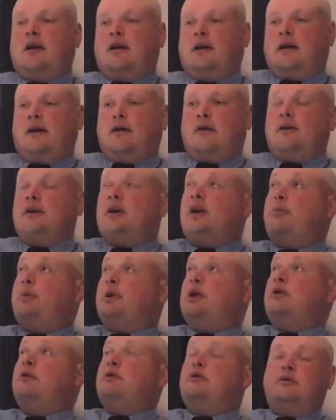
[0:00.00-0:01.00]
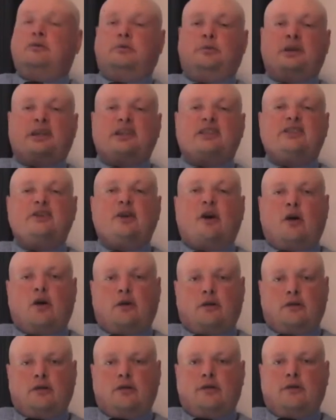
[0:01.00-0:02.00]
a balloon, but it's not.
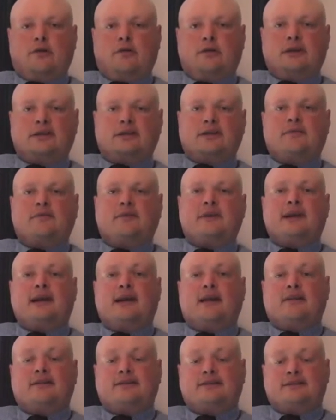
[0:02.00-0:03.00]
It's something else.